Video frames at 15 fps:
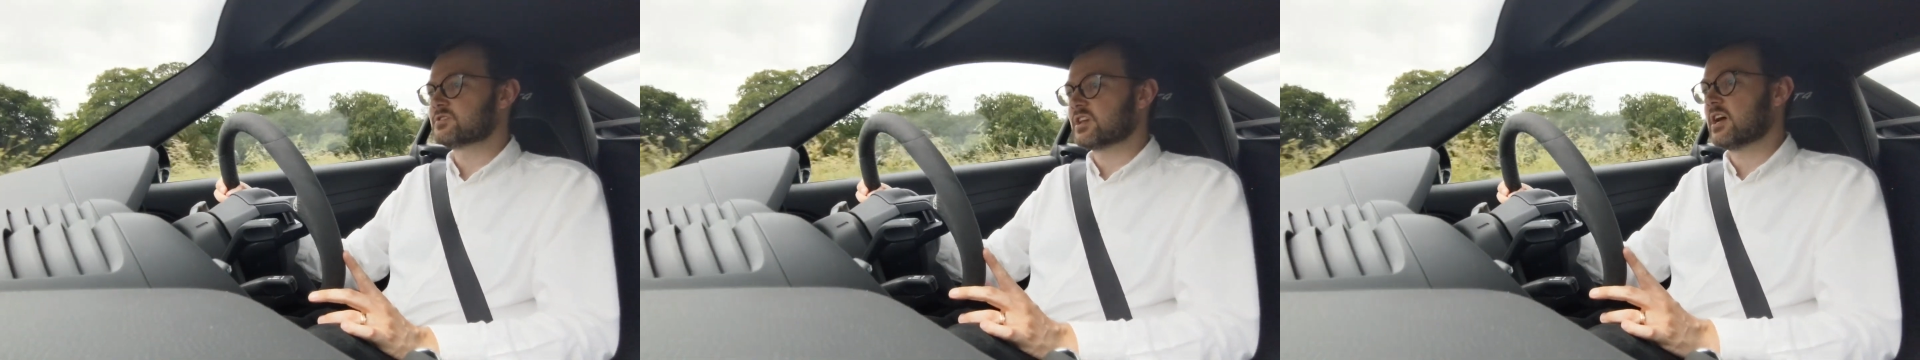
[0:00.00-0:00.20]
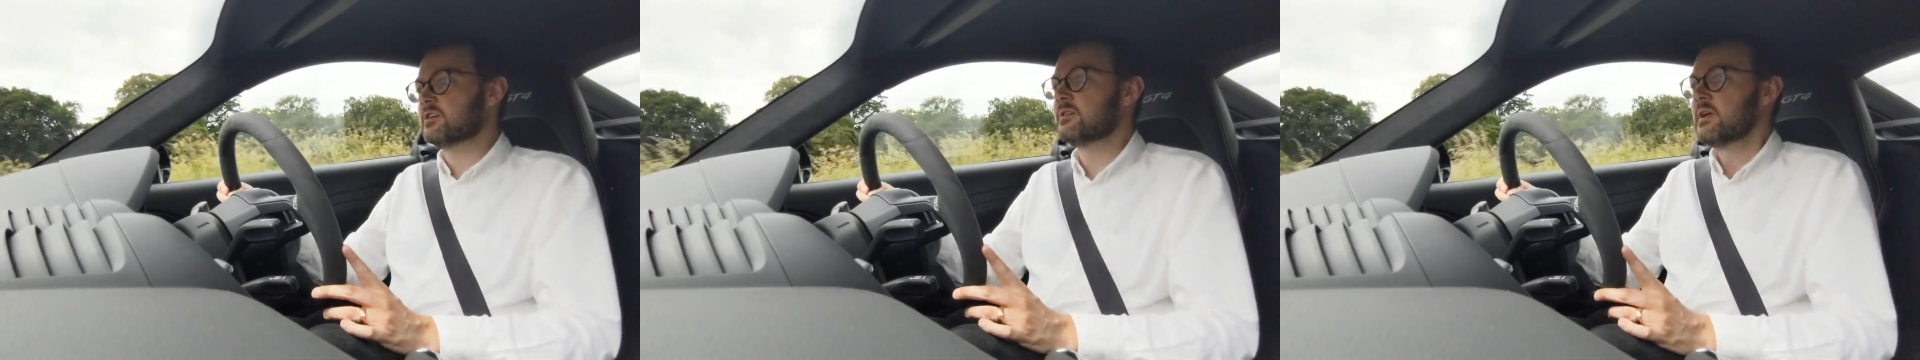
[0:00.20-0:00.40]

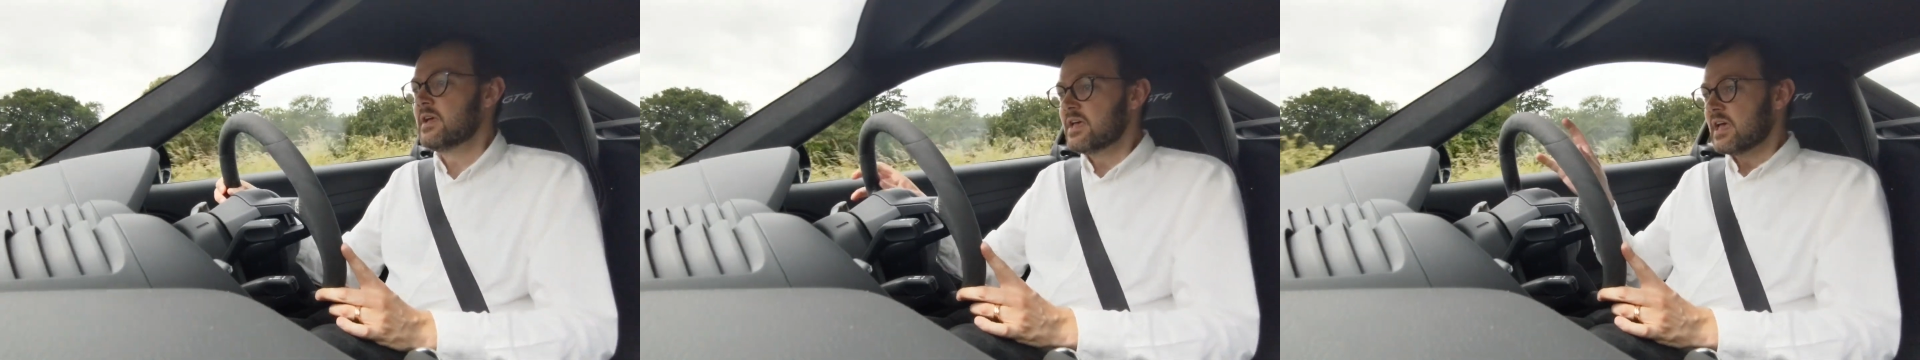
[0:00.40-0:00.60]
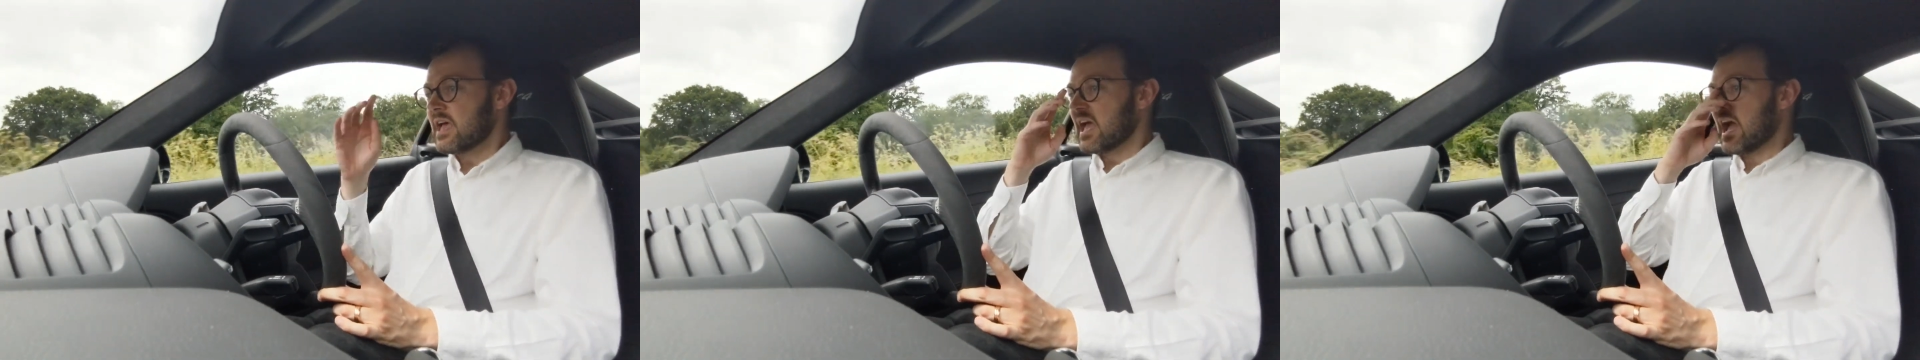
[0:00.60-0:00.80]
So
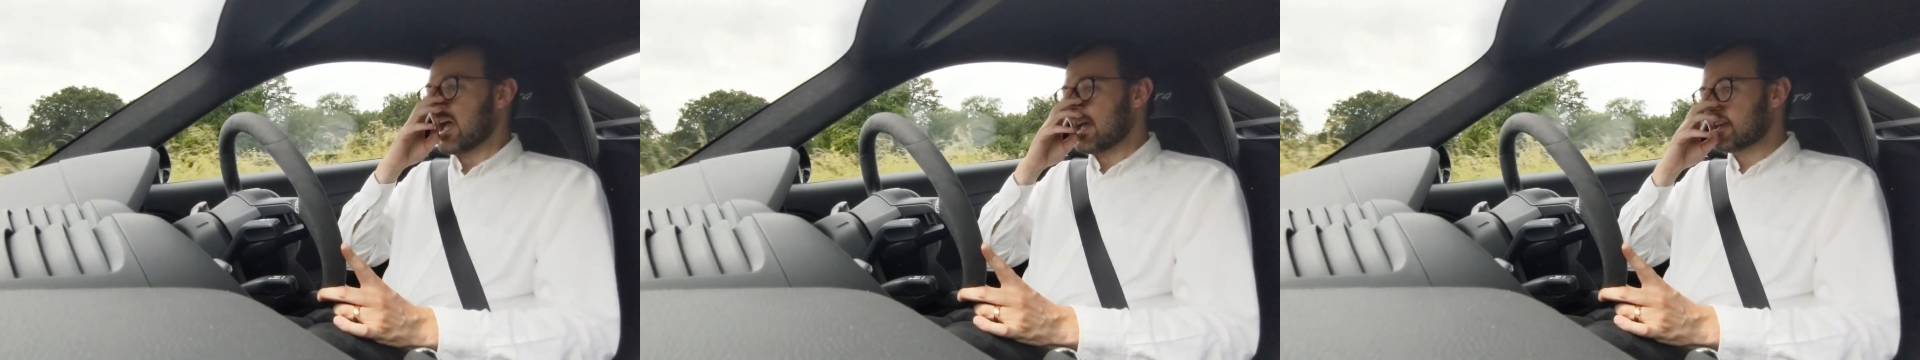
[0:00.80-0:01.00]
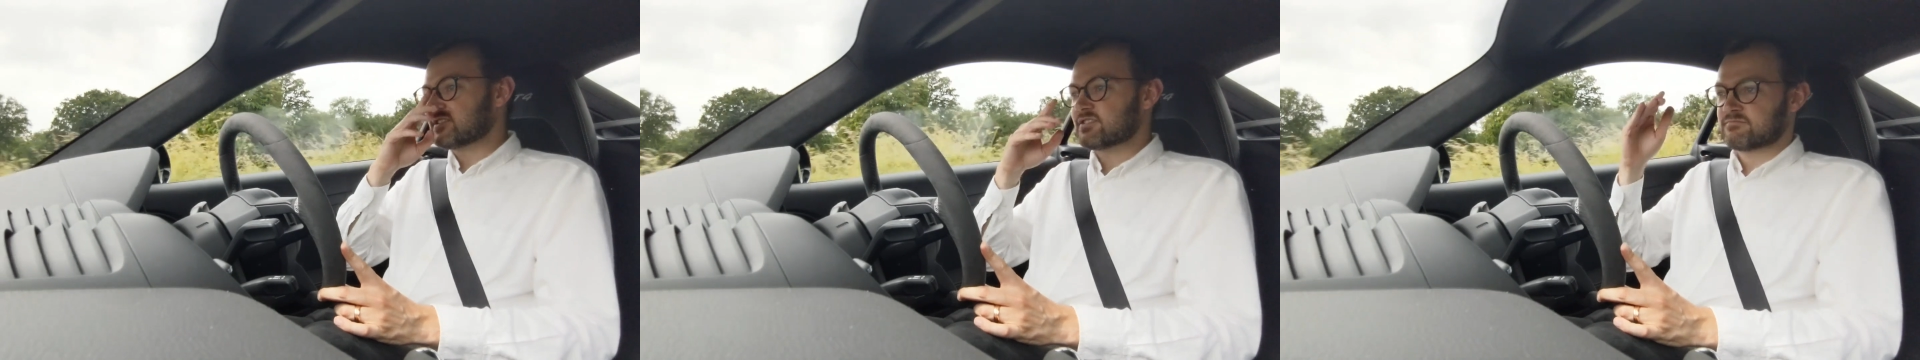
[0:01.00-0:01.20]

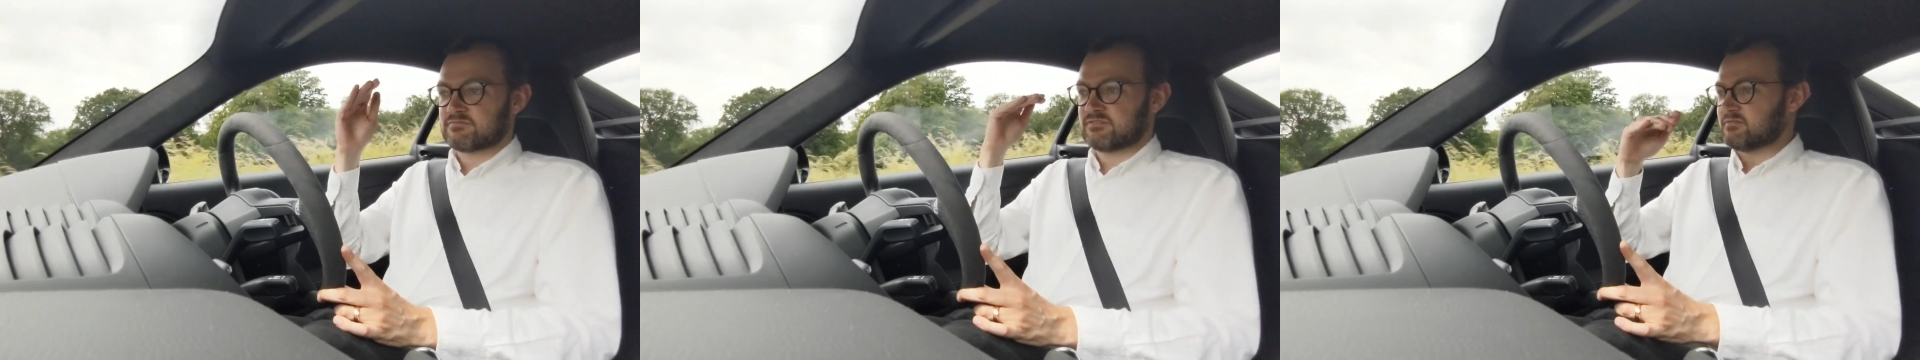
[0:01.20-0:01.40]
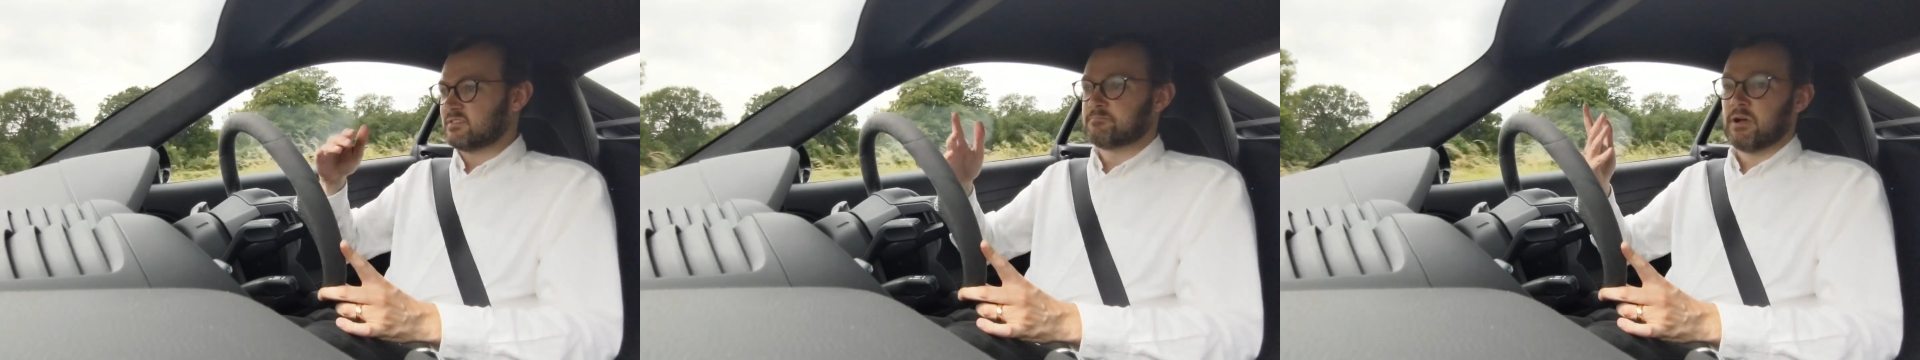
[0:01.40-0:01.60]
uh, it's,
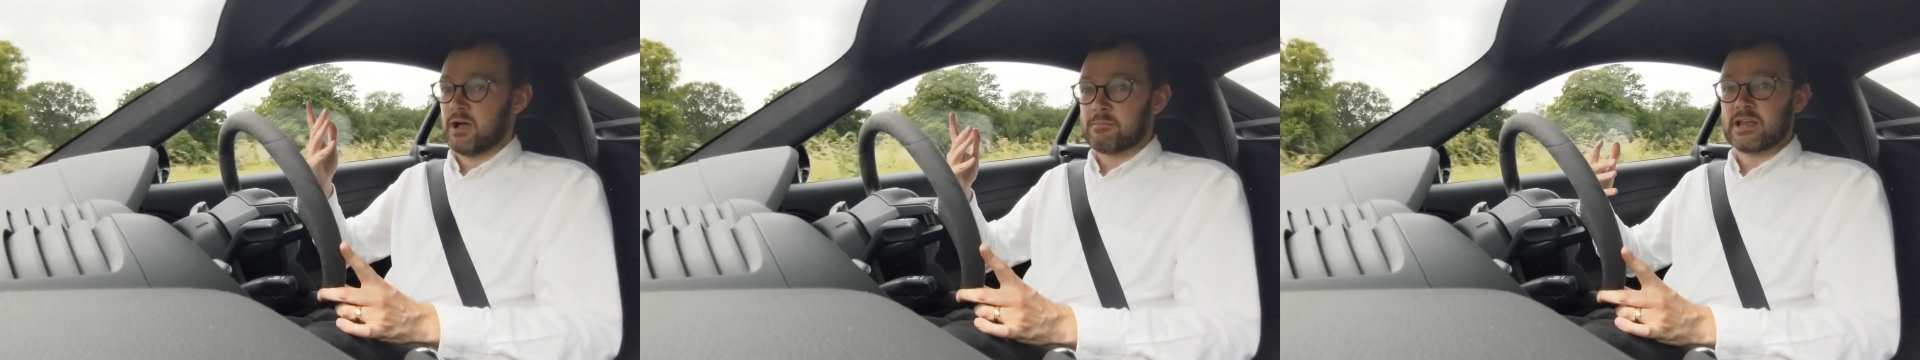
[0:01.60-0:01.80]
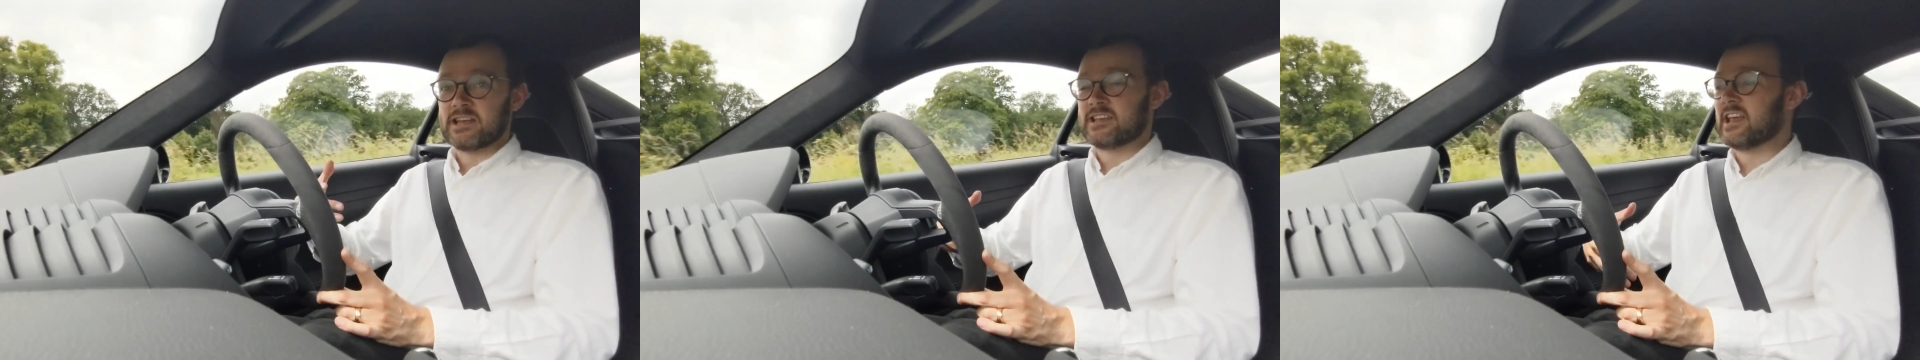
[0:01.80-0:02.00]
I mean,